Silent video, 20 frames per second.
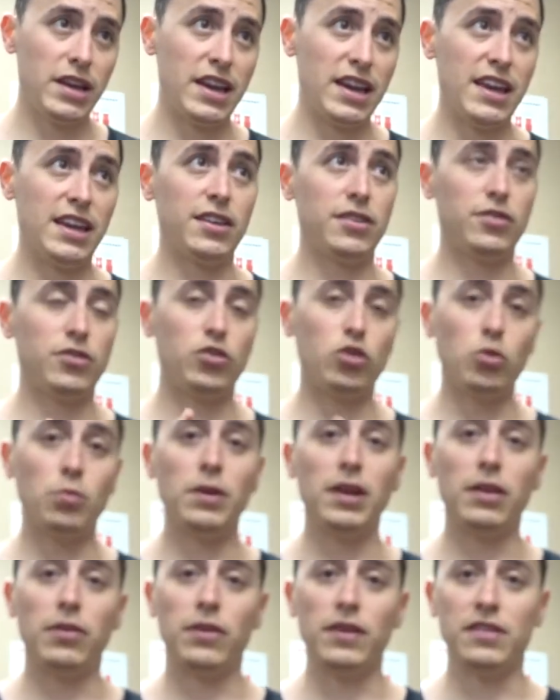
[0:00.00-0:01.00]
hit too
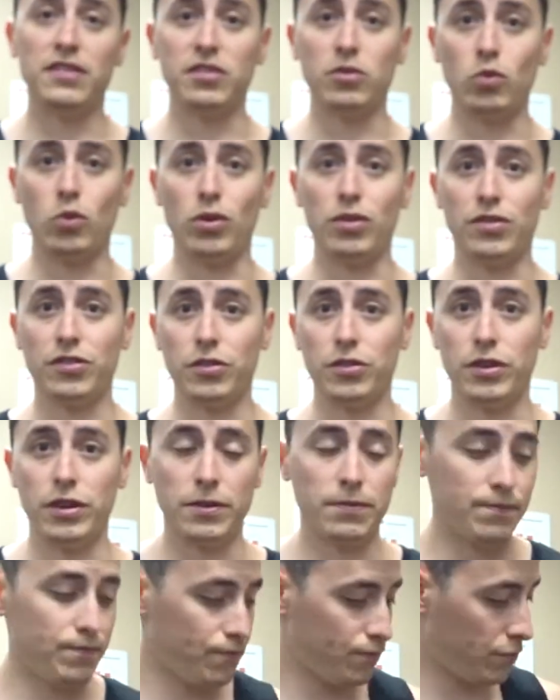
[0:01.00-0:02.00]
many things at once, all
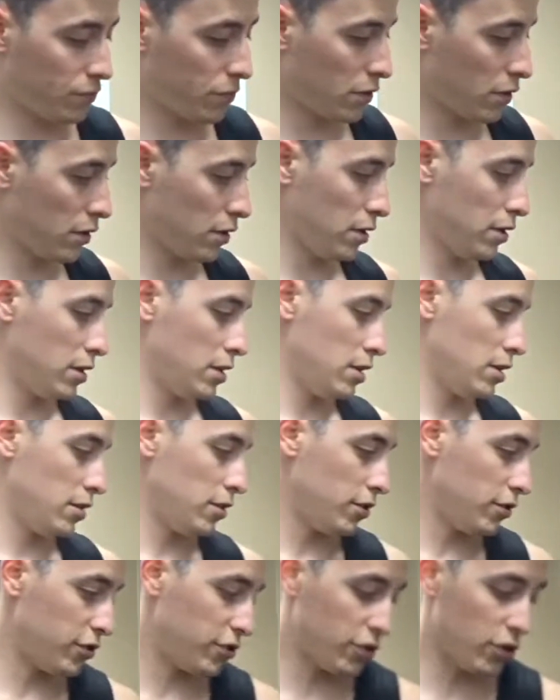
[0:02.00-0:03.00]
right?
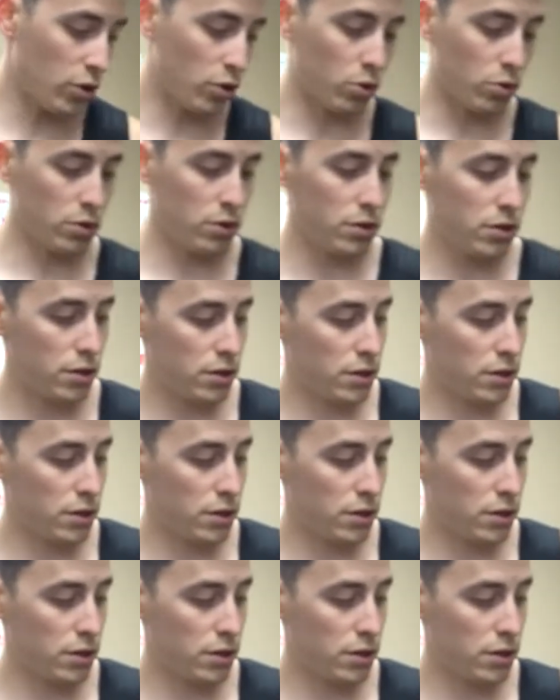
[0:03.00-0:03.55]
So